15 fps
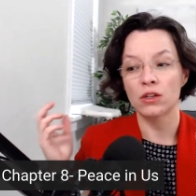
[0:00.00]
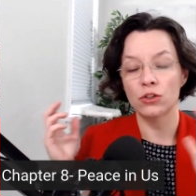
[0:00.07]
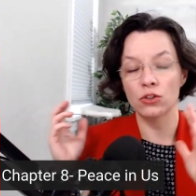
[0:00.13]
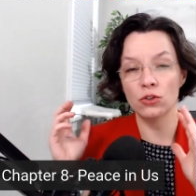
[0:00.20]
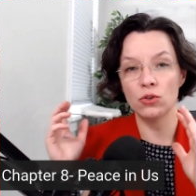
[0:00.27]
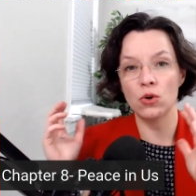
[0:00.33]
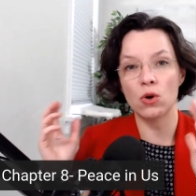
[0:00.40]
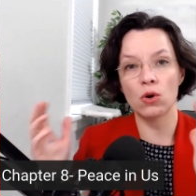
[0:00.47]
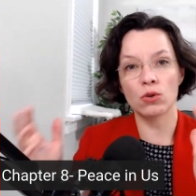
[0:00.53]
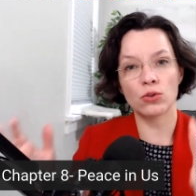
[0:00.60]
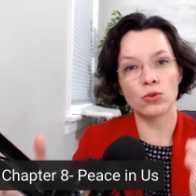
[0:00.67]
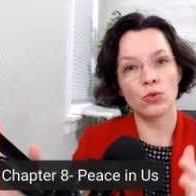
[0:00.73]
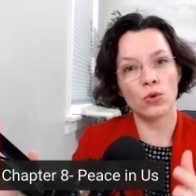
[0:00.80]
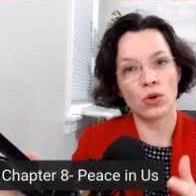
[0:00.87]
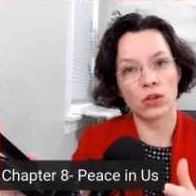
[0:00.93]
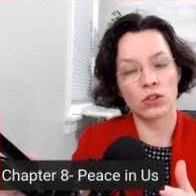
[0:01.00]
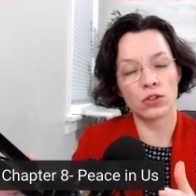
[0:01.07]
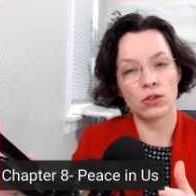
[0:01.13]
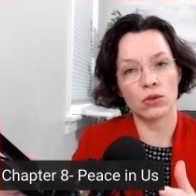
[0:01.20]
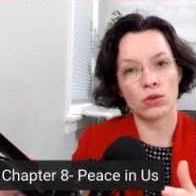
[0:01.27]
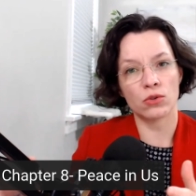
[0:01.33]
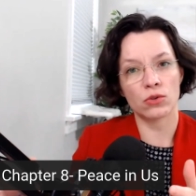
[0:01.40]
to go towards
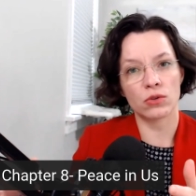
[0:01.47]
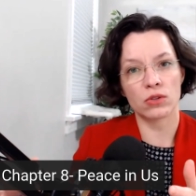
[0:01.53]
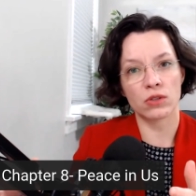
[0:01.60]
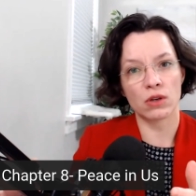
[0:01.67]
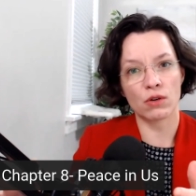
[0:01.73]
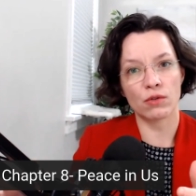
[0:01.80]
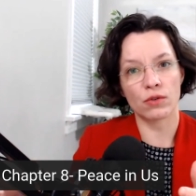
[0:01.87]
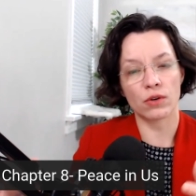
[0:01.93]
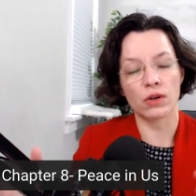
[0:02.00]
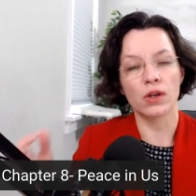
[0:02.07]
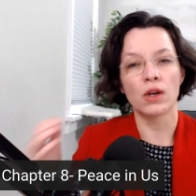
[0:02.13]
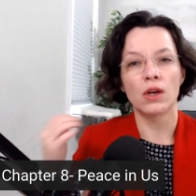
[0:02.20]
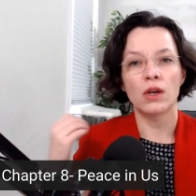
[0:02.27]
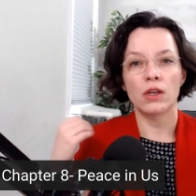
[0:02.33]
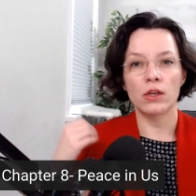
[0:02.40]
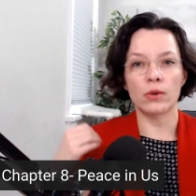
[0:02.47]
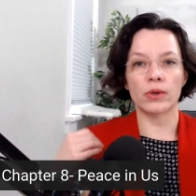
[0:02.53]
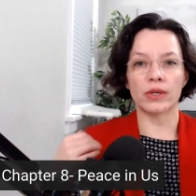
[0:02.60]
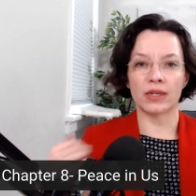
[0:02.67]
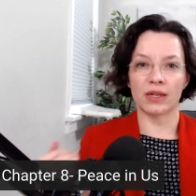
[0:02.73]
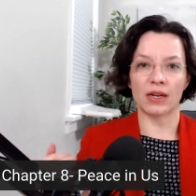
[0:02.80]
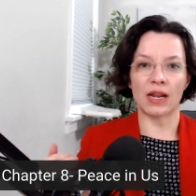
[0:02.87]
those who suffer, you
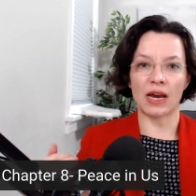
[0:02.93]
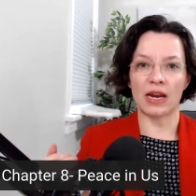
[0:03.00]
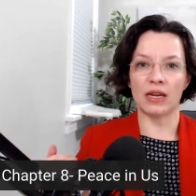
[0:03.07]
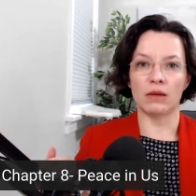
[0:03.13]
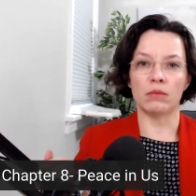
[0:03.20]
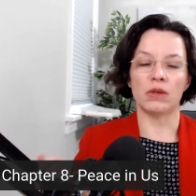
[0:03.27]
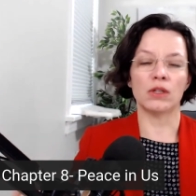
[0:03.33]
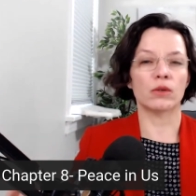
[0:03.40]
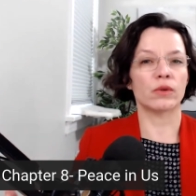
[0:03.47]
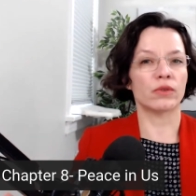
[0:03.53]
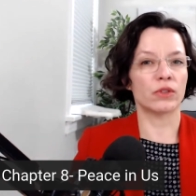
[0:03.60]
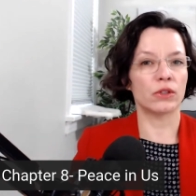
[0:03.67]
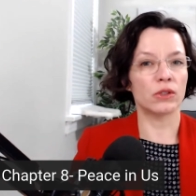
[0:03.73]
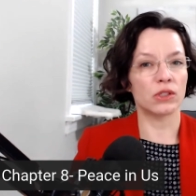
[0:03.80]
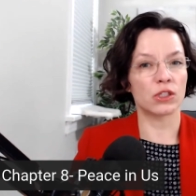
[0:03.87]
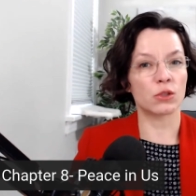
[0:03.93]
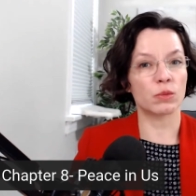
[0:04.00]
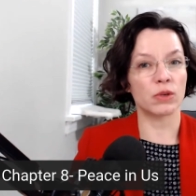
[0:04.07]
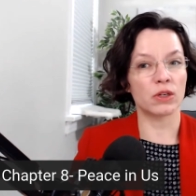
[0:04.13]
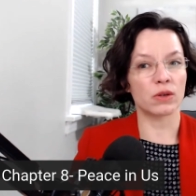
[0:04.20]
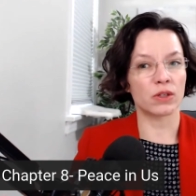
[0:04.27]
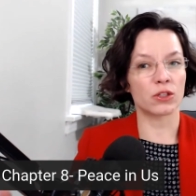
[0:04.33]
are in alignment with the good
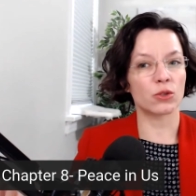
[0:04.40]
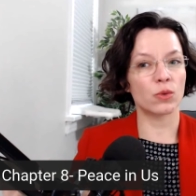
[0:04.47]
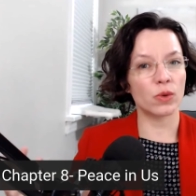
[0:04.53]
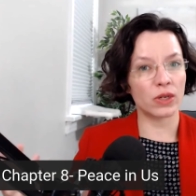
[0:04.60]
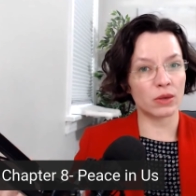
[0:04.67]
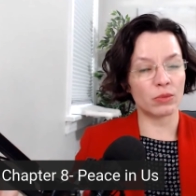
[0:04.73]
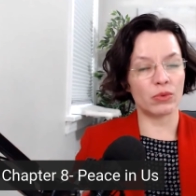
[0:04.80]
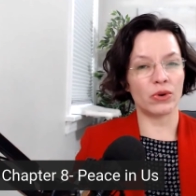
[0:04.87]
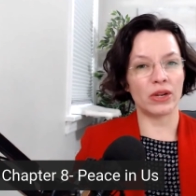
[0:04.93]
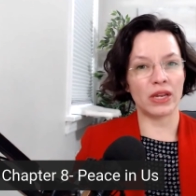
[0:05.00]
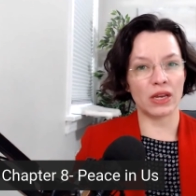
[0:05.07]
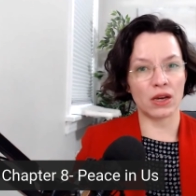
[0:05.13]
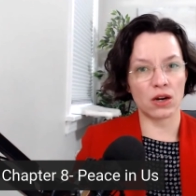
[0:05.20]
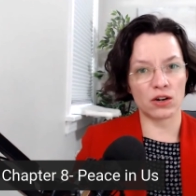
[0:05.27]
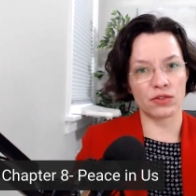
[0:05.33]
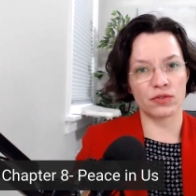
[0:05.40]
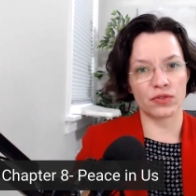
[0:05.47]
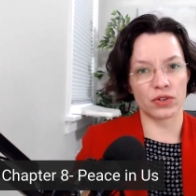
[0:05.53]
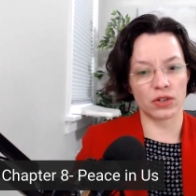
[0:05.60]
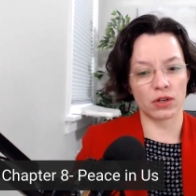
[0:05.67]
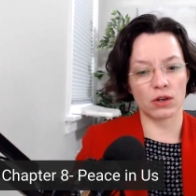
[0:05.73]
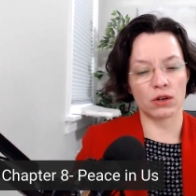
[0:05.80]
spirits who want to bring
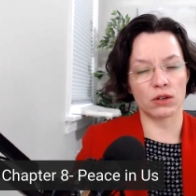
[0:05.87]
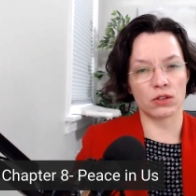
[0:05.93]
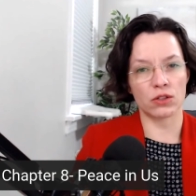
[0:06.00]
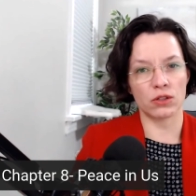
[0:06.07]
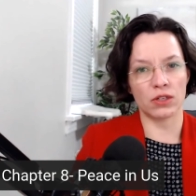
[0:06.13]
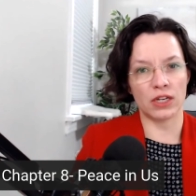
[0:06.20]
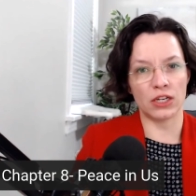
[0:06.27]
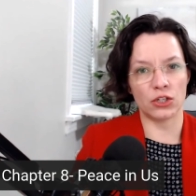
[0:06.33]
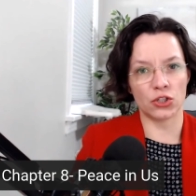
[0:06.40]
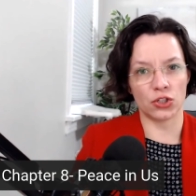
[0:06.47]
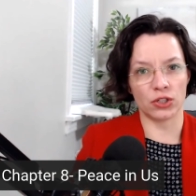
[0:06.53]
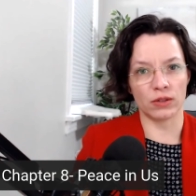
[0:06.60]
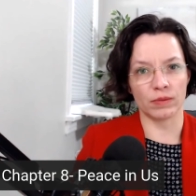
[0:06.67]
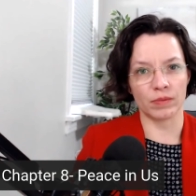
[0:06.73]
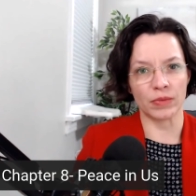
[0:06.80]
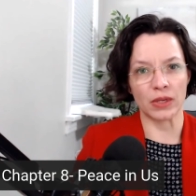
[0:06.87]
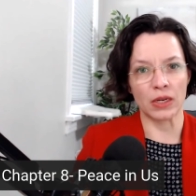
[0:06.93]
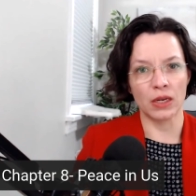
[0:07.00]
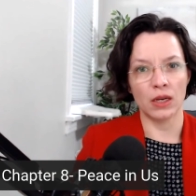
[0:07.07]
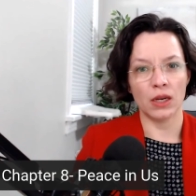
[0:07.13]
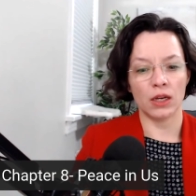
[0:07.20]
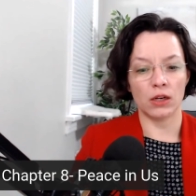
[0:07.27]
comfort and consolation.
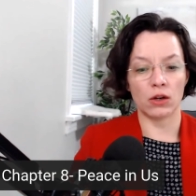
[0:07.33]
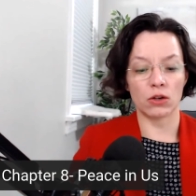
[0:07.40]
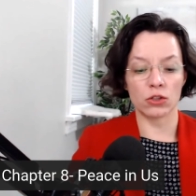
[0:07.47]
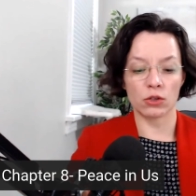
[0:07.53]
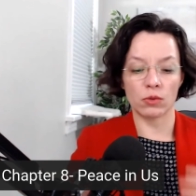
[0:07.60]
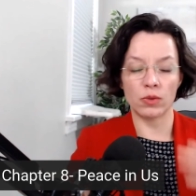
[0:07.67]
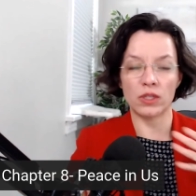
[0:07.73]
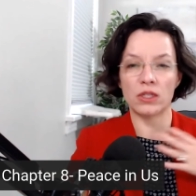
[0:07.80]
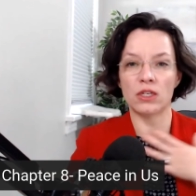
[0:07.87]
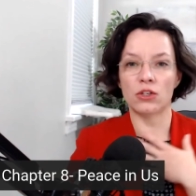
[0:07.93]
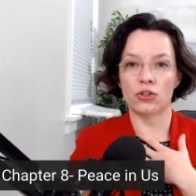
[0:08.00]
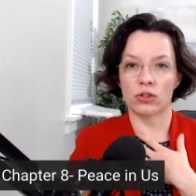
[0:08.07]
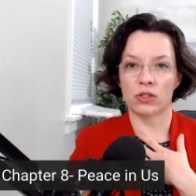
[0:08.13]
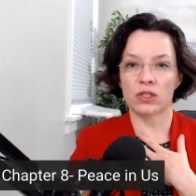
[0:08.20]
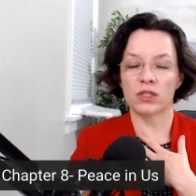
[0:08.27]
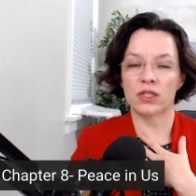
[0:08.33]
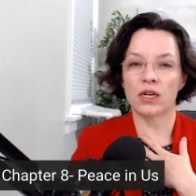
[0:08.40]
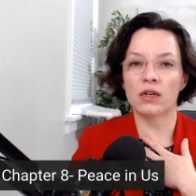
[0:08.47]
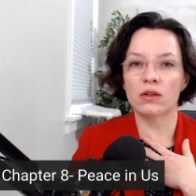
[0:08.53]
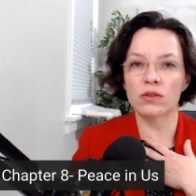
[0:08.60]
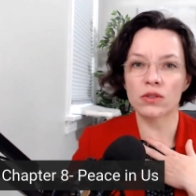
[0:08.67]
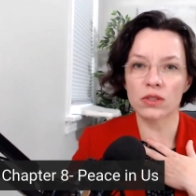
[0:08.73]
And also, we teach
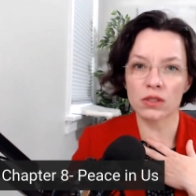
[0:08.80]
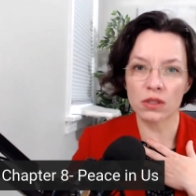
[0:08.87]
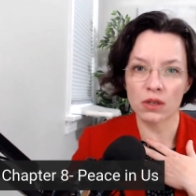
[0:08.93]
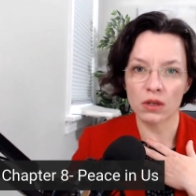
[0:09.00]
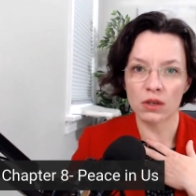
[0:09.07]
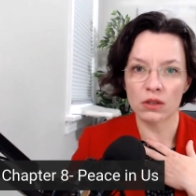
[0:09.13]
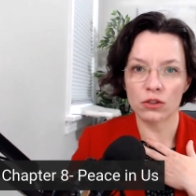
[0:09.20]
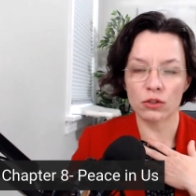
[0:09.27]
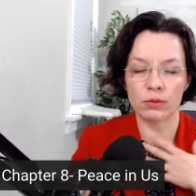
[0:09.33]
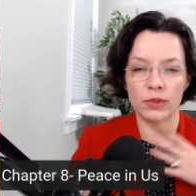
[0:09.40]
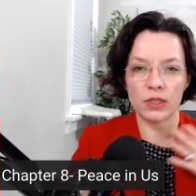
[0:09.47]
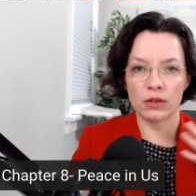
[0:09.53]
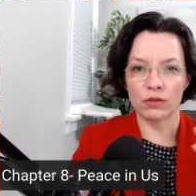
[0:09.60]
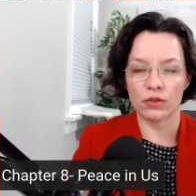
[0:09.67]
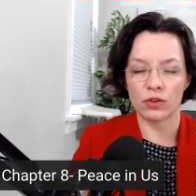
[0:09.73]
ourselves to be of